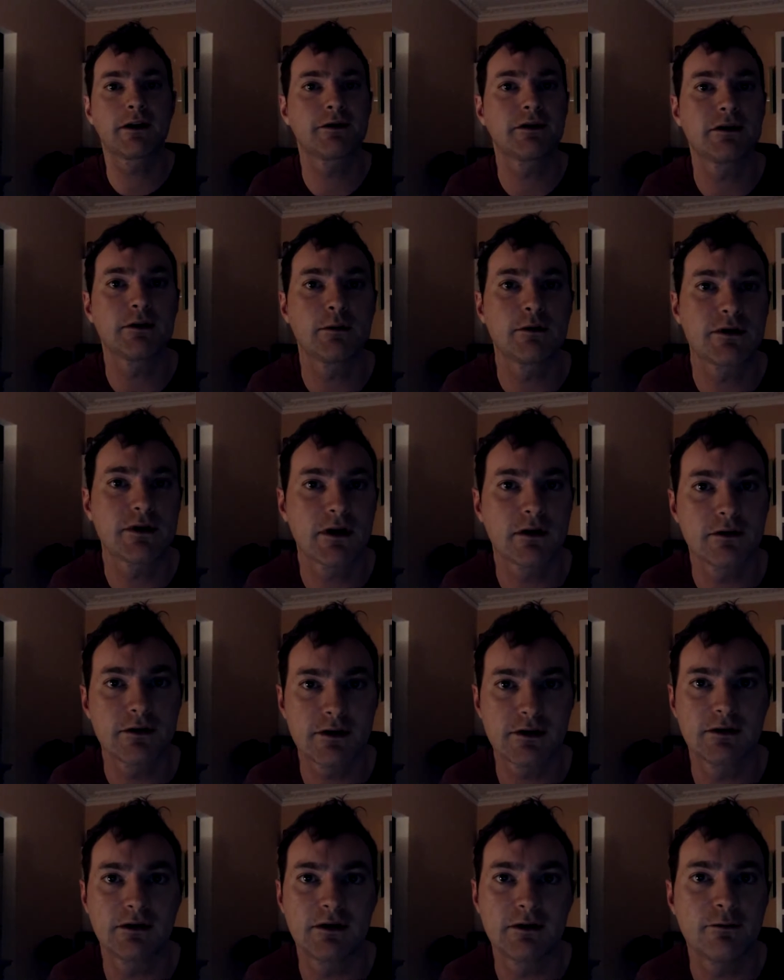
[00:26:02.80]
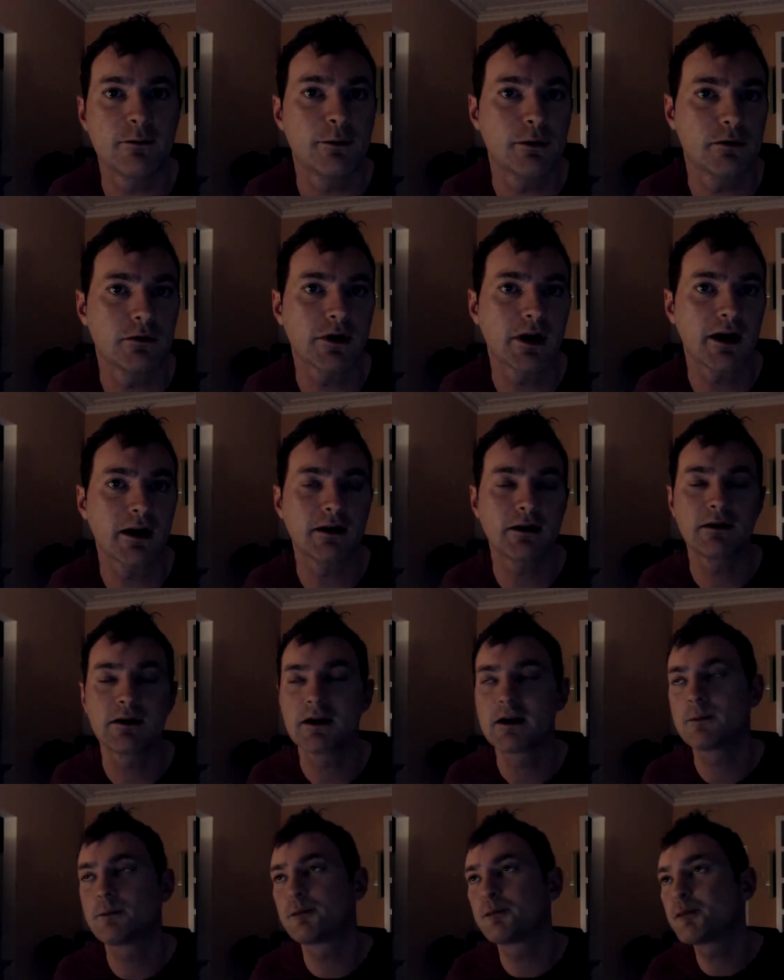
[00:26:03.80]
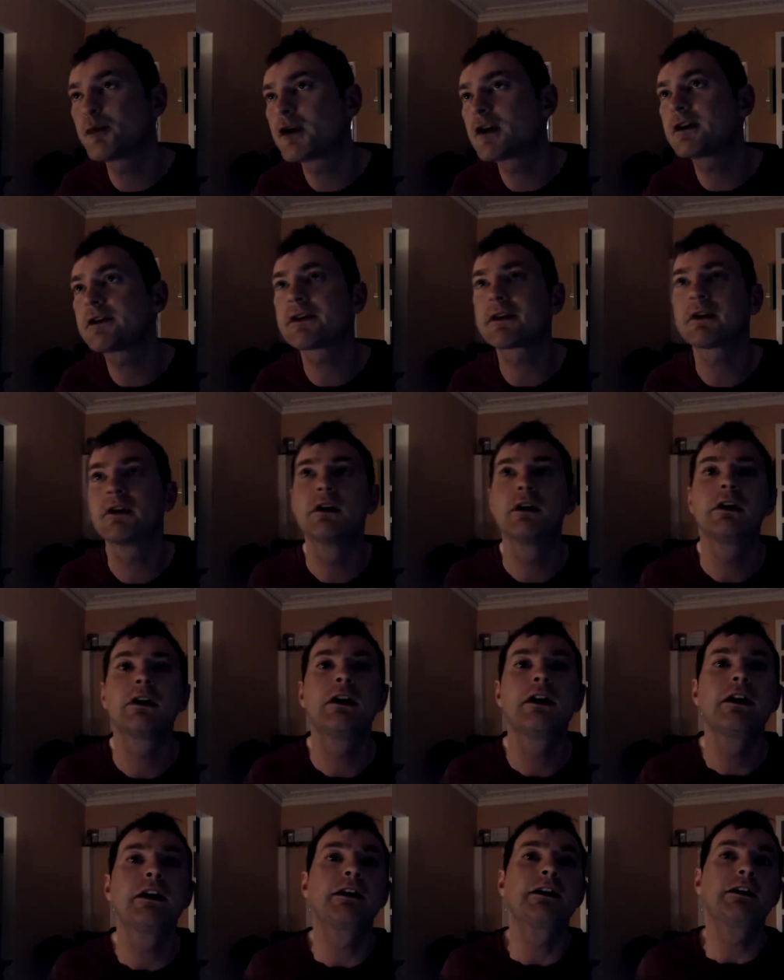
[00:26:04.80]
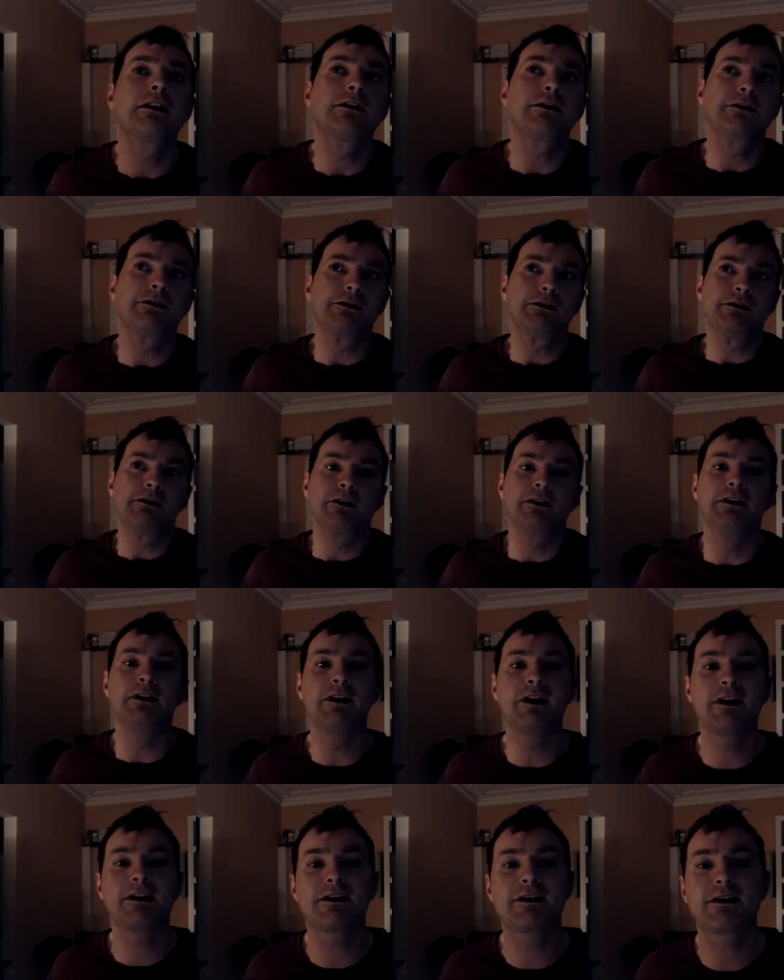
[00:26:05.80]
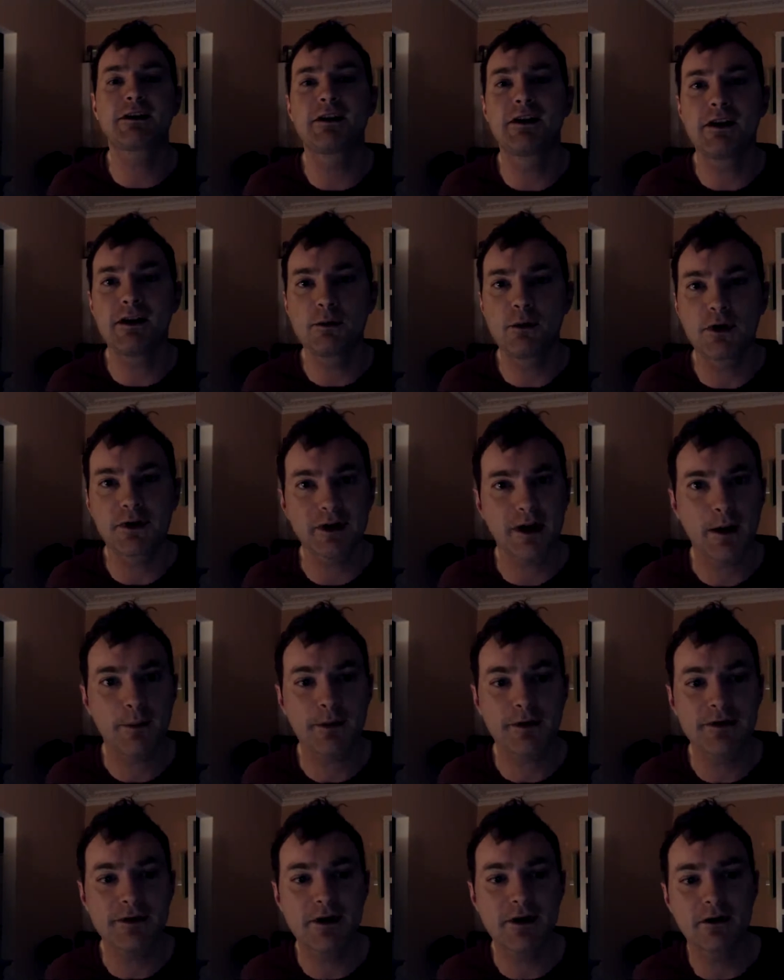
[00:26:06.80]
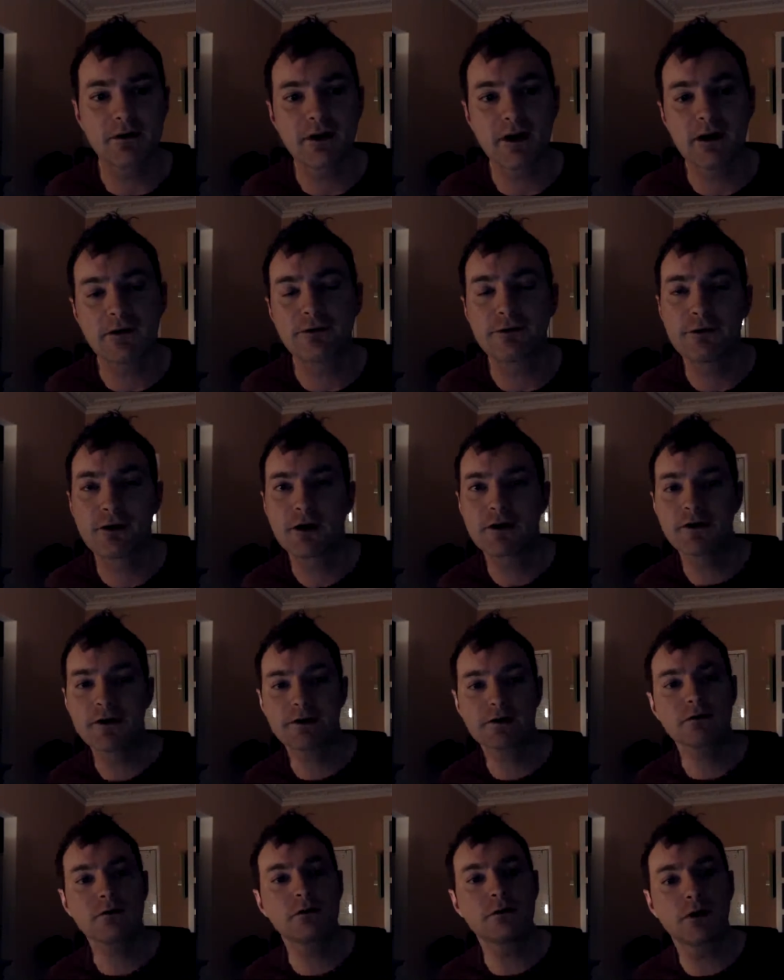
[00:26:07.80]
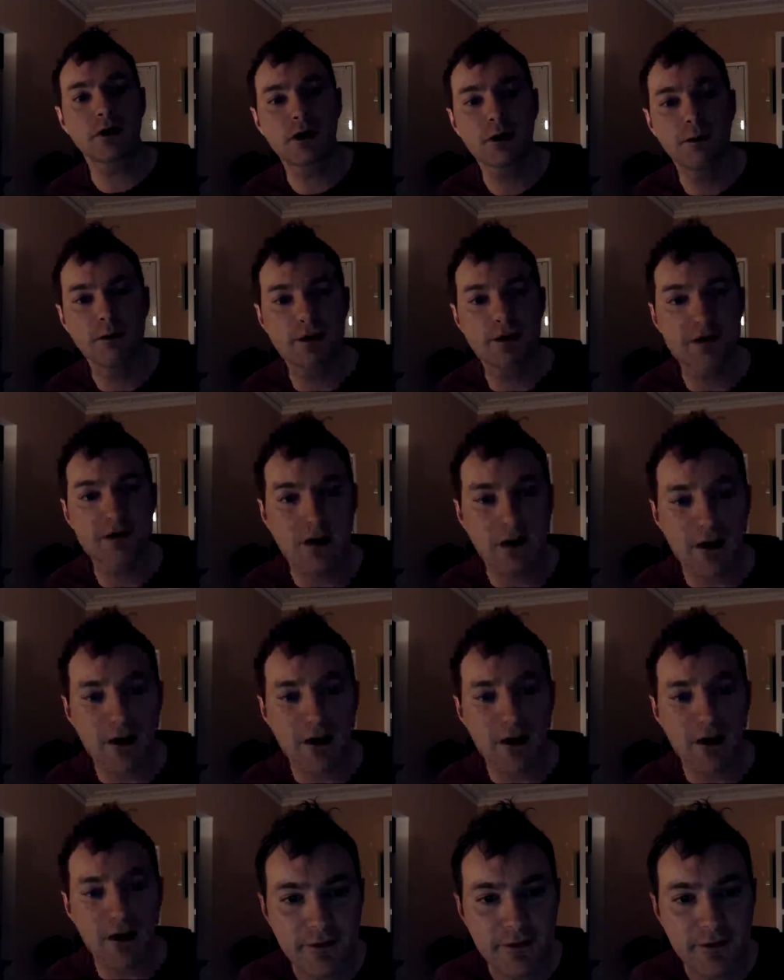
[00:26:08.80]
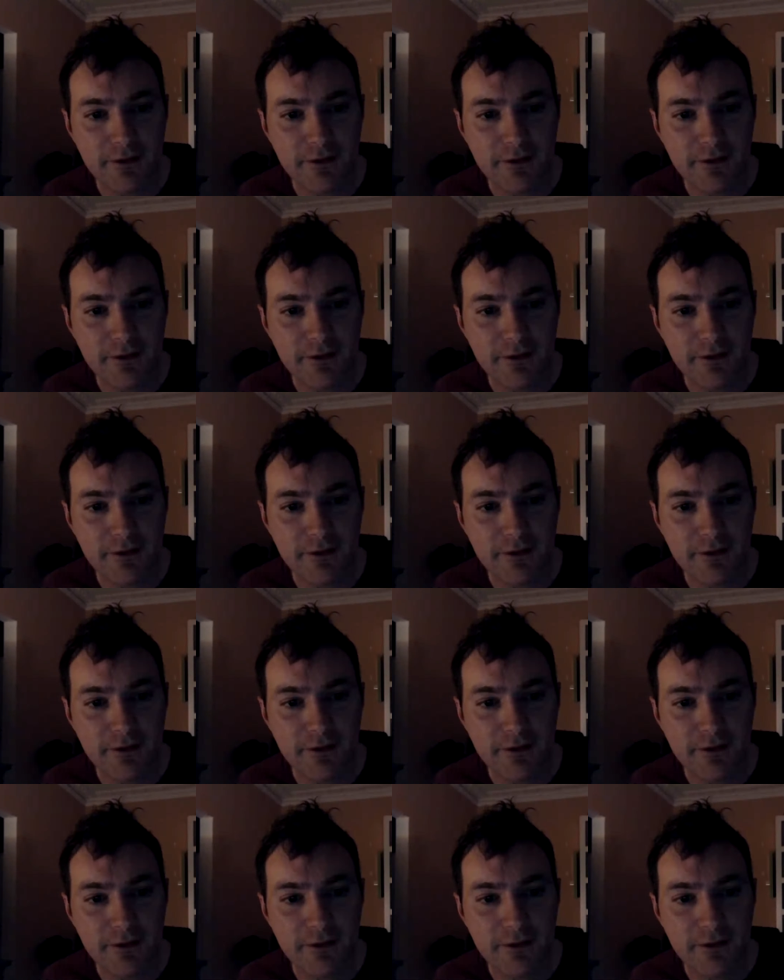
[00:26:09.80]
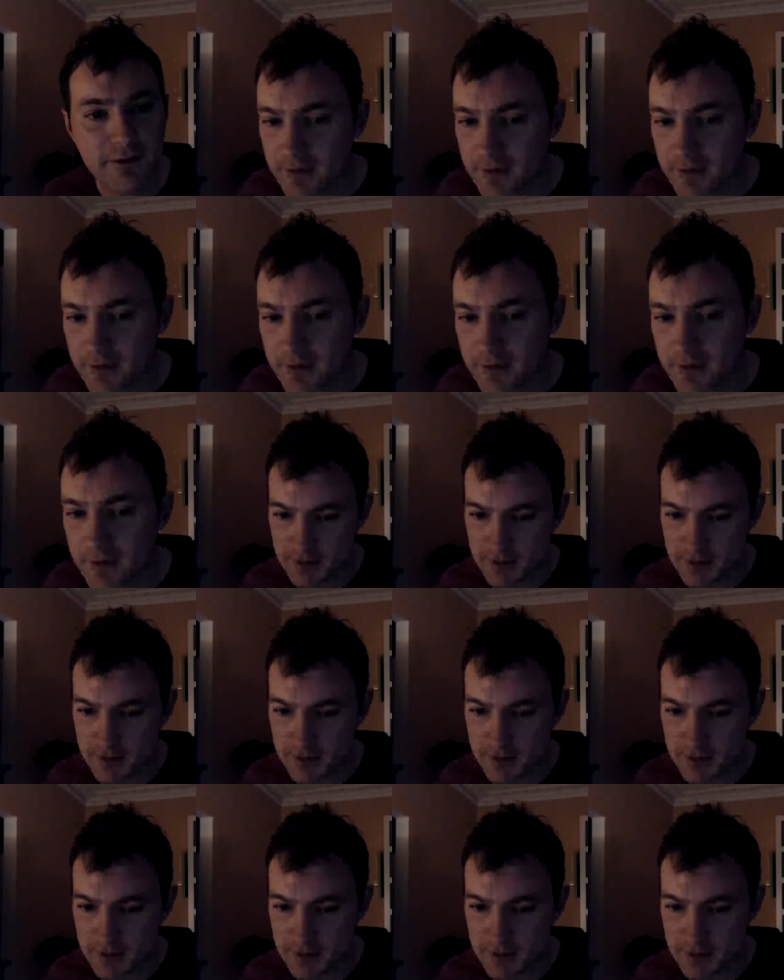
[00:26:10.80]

with Chelsea and Liverpool getting in there. But let's see what happens on that front. Oh, coming to half an hour. For half an hour.